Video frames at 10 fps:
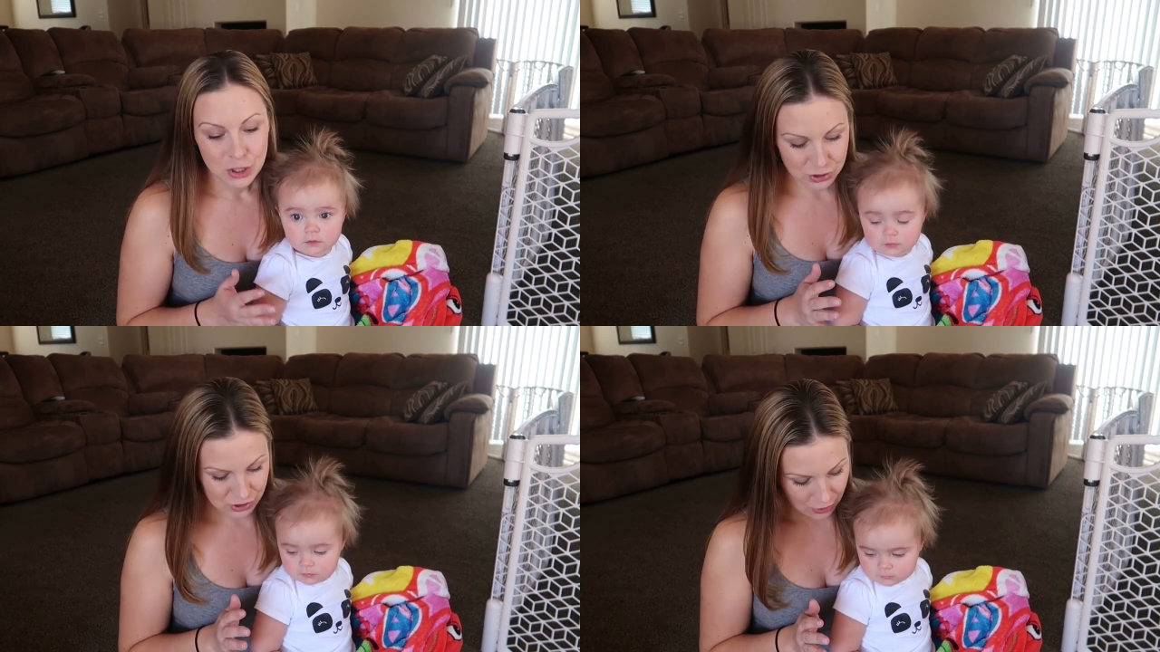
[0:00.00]

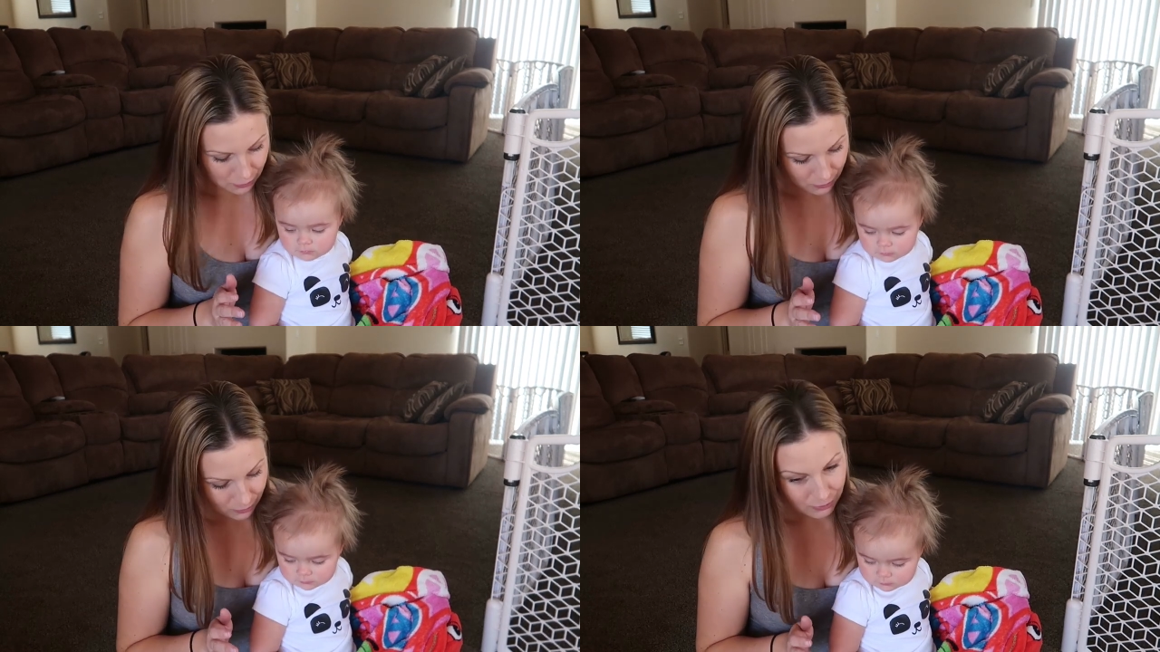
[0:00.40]

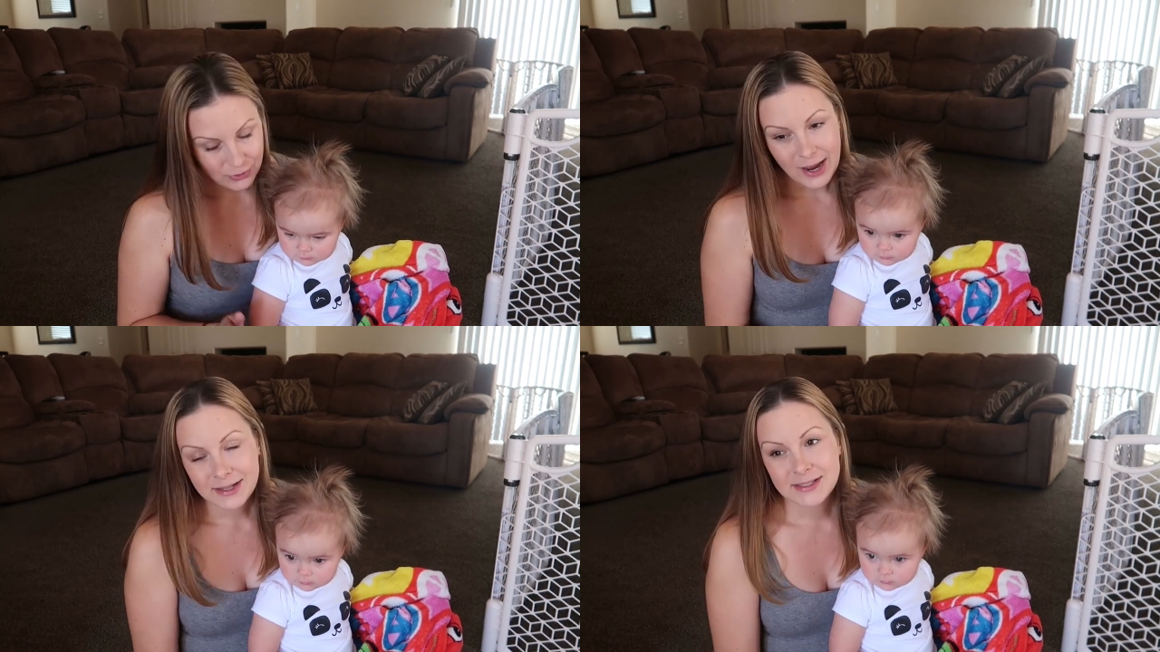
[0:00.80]
Speaker 1: So
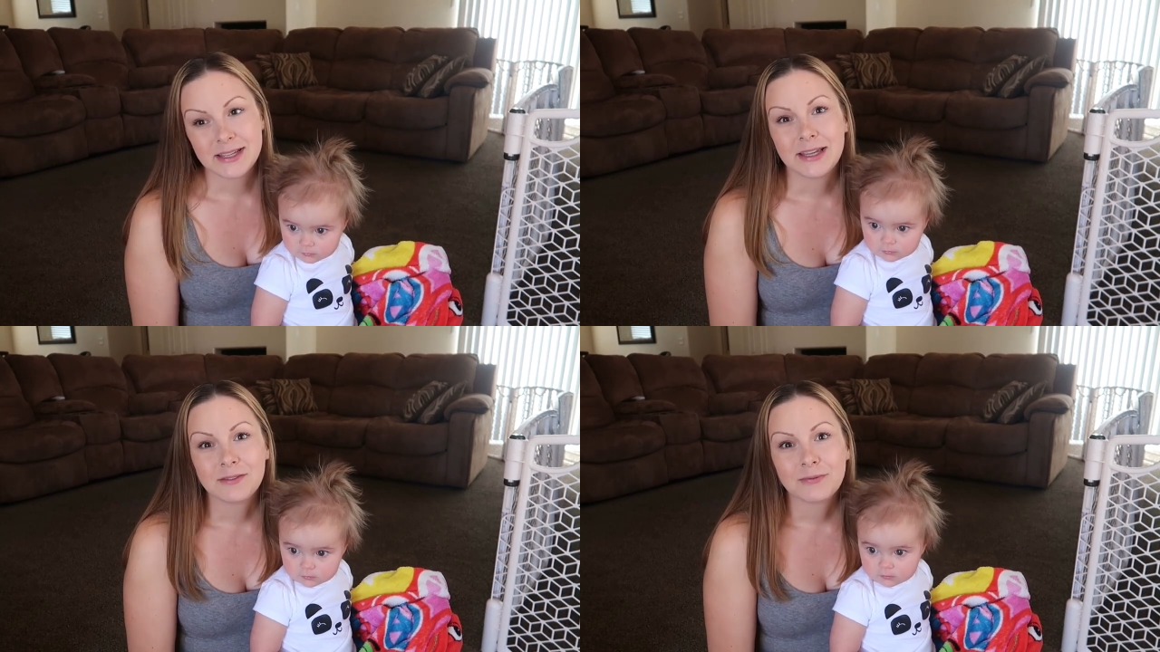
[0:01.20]
that's
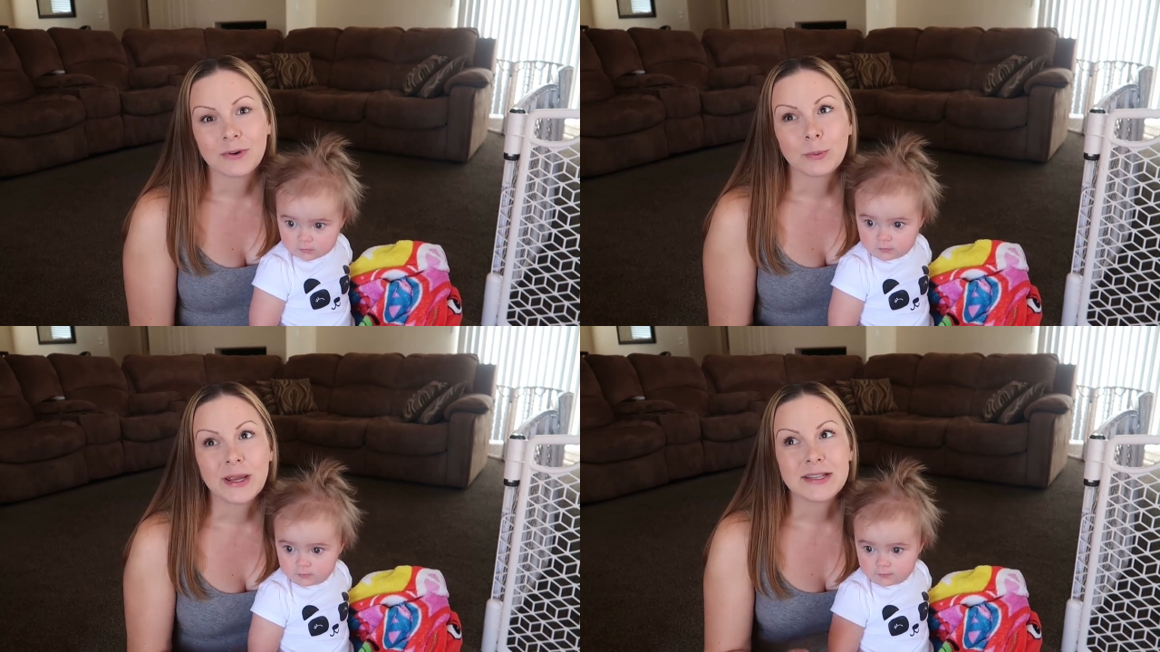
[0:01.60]
it
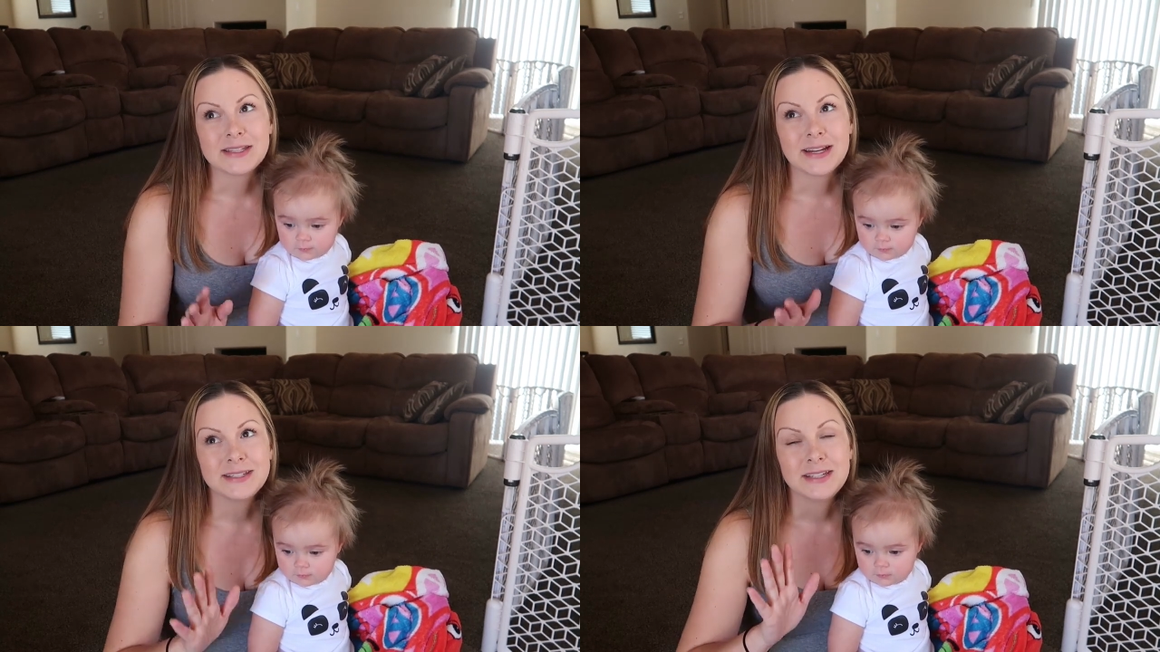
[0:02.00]
for weeks
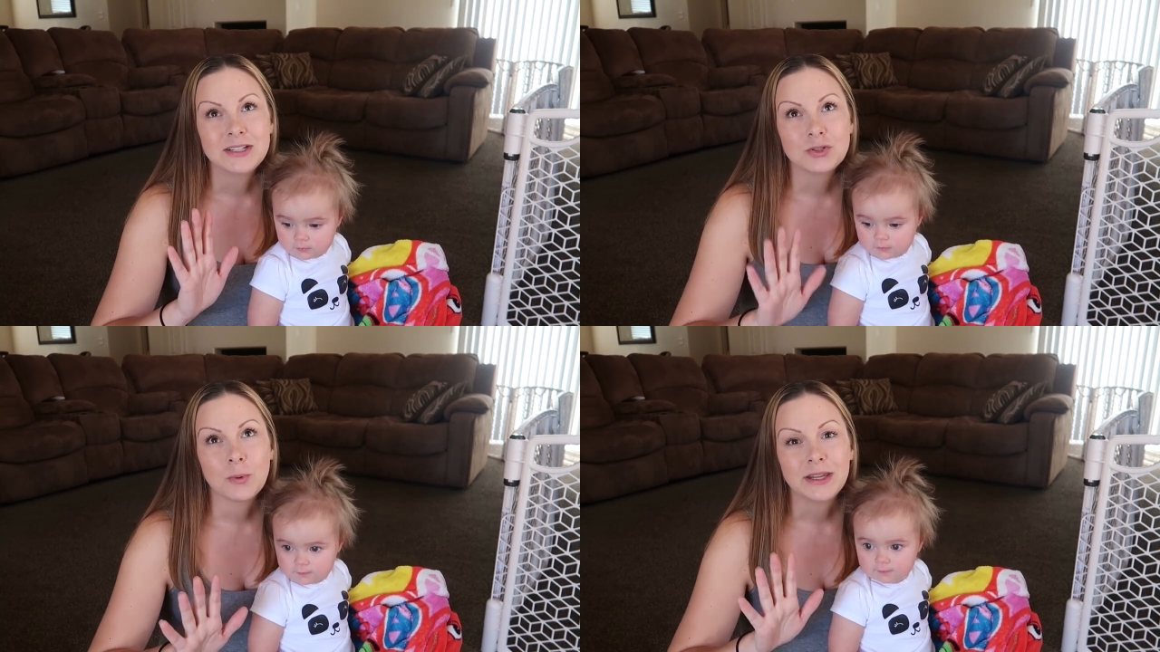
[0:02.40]
nineteen,
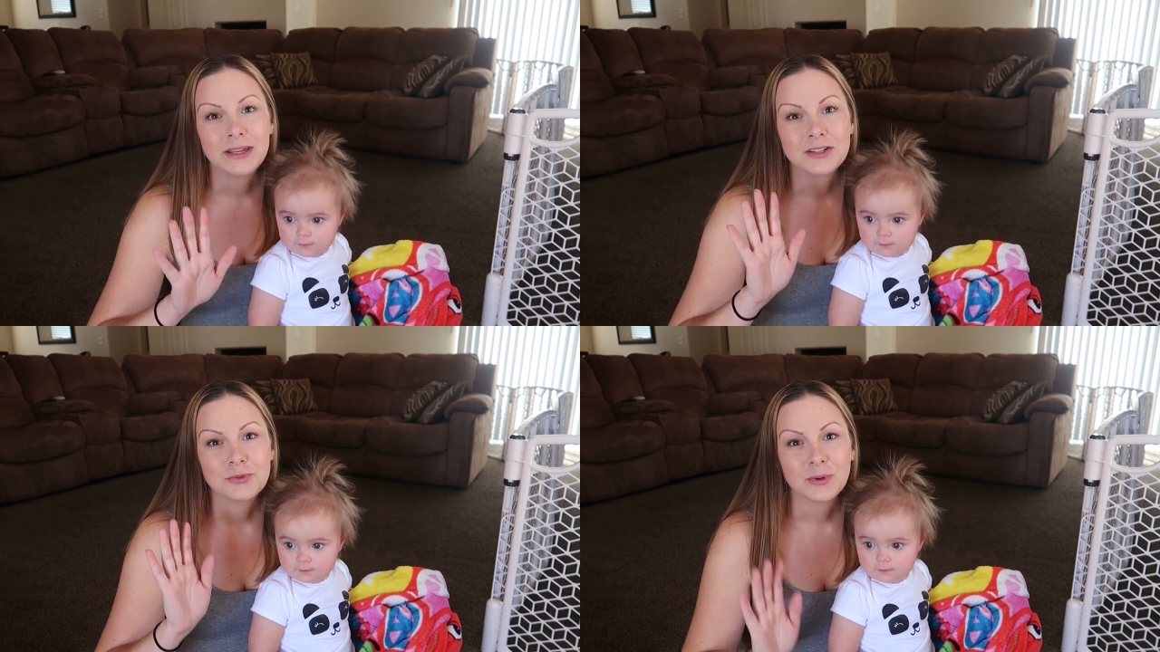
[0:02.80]

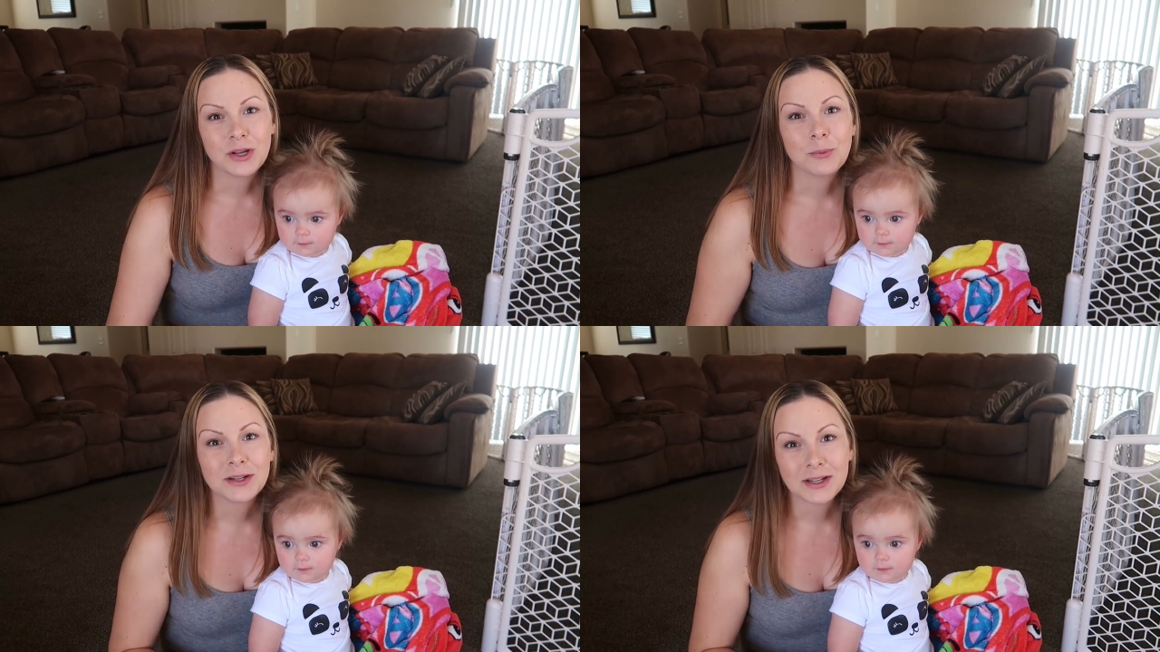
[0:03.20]
twenty, and
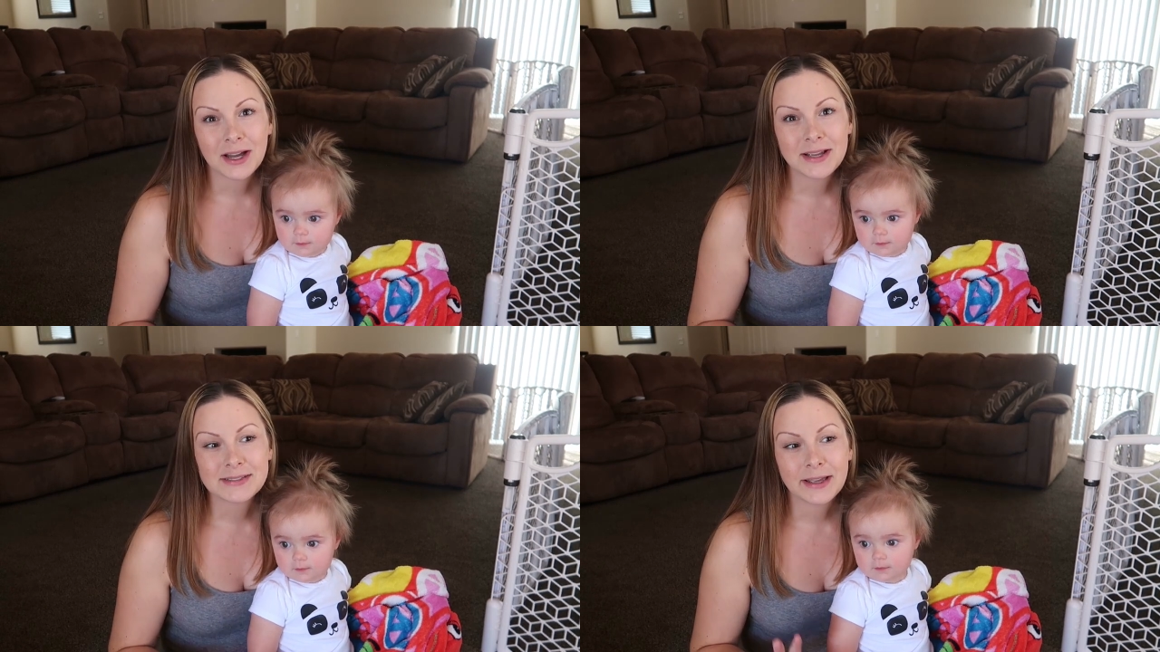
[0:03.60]
twenty-one, guys.